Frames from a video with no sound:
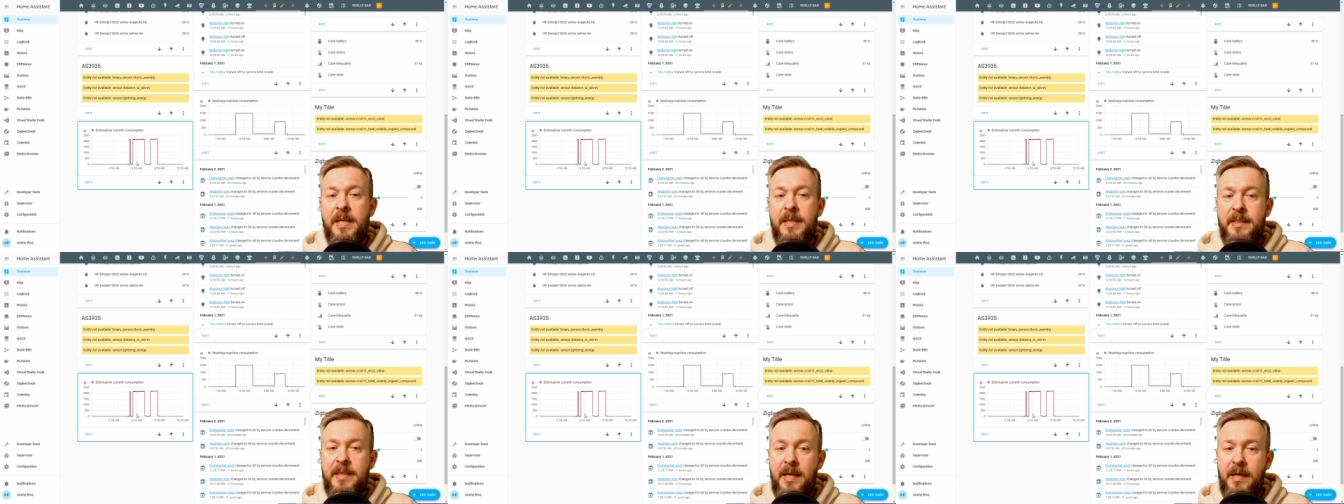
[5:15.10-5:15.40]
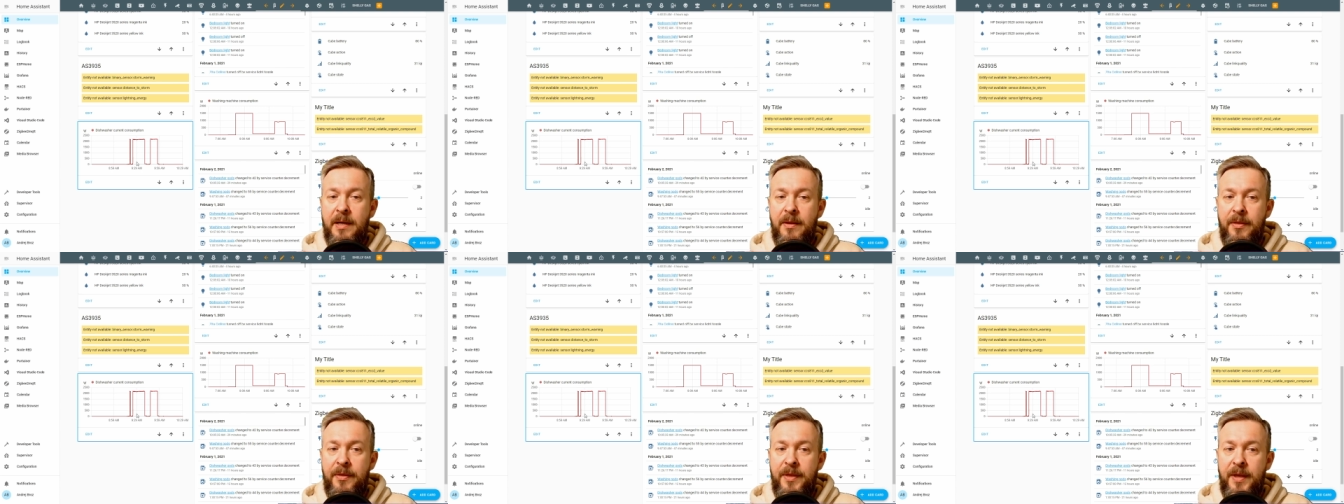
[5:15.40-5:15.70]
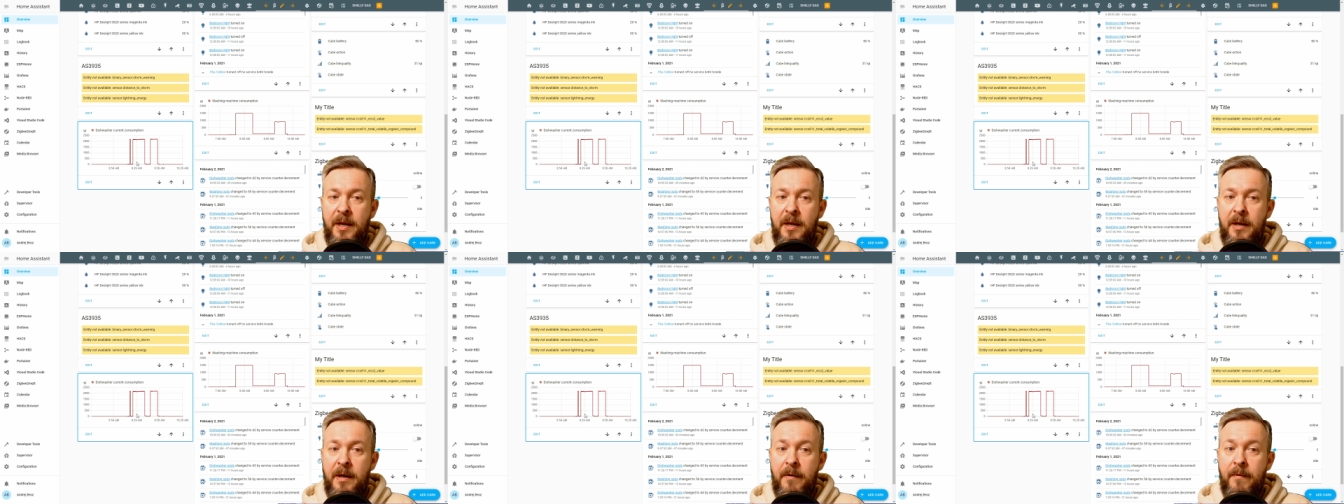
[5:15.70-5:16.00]
Second
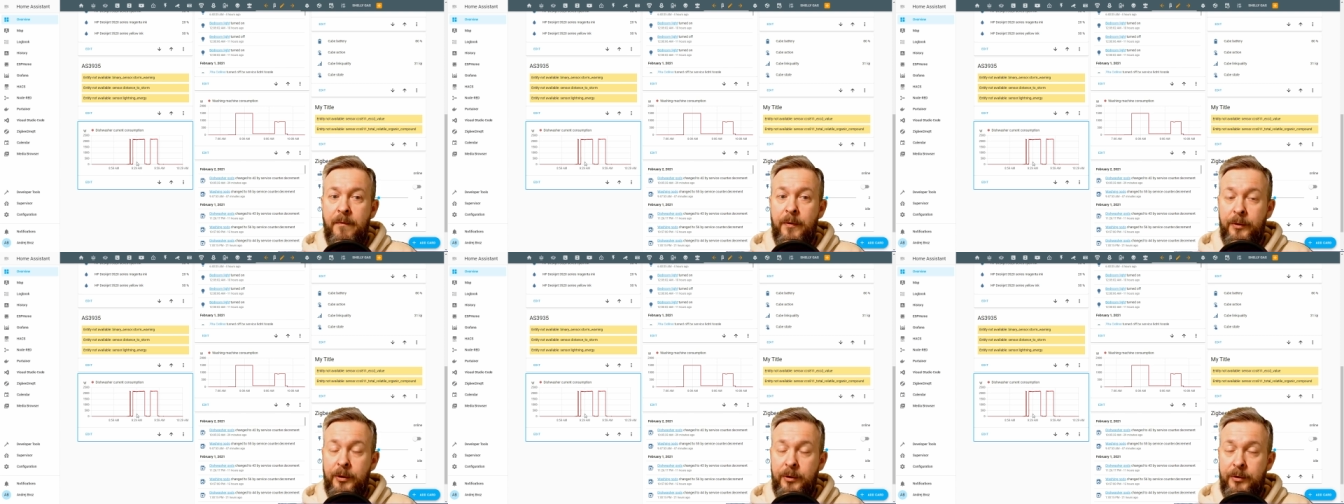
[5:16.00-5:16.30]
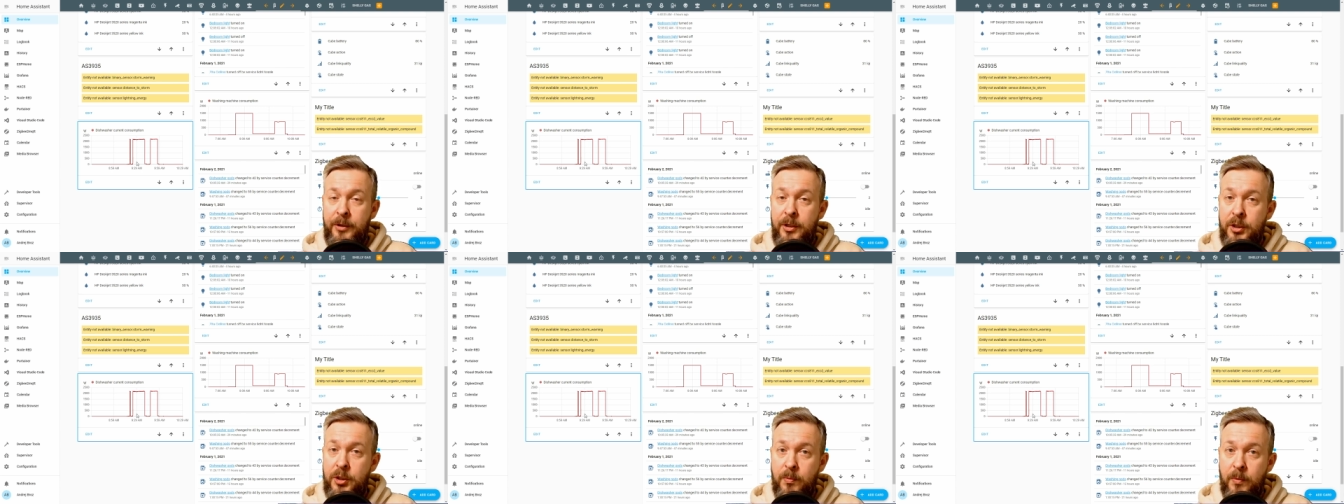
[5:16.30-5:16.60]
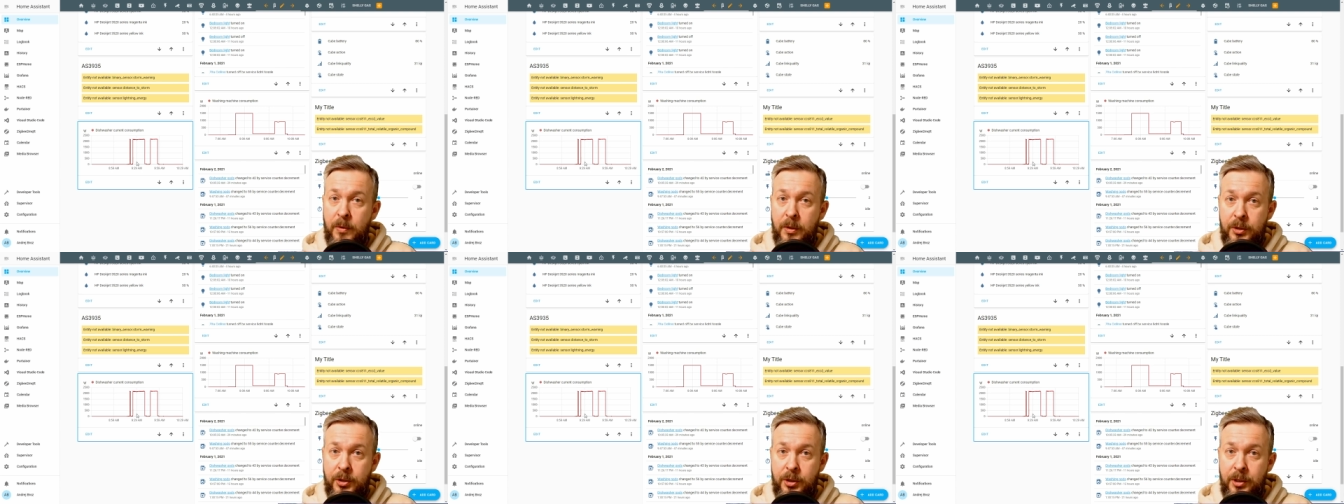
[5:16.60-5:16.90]
thing, for the
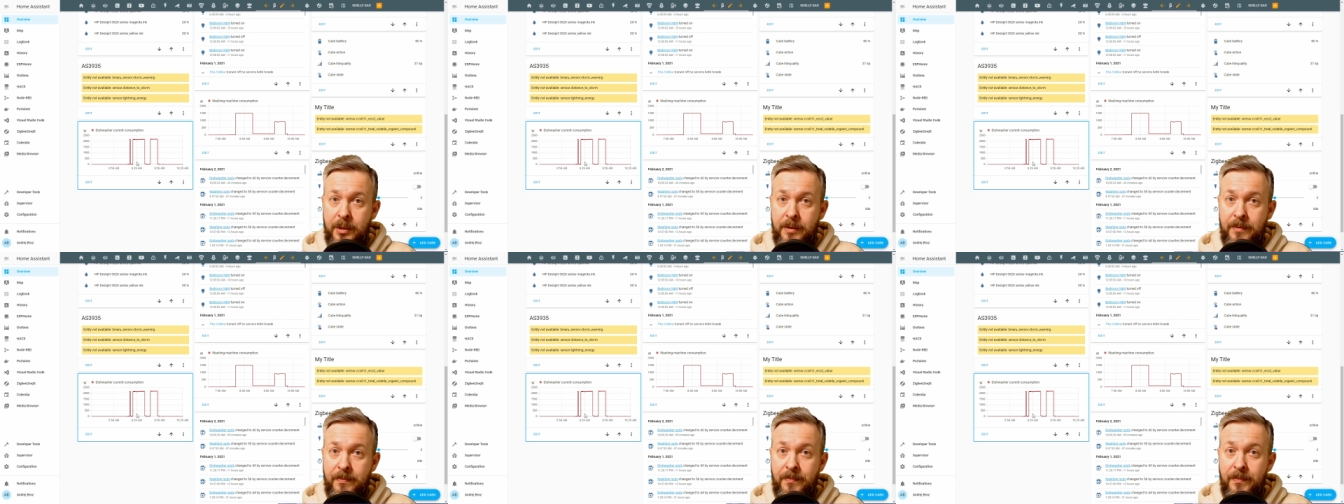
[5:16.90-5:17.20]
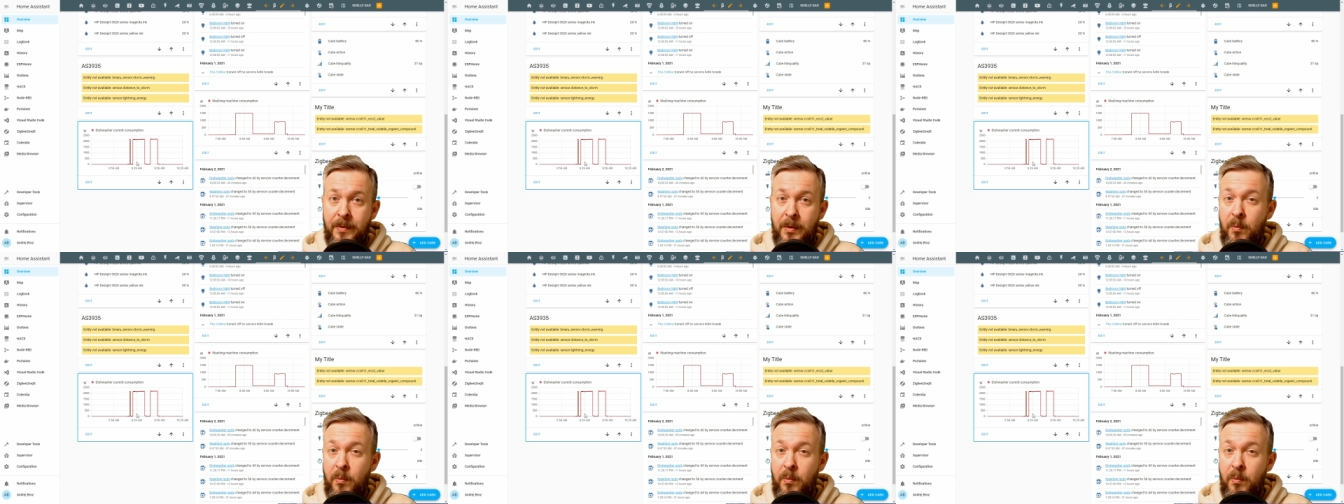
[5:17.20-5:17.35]
dishwasher,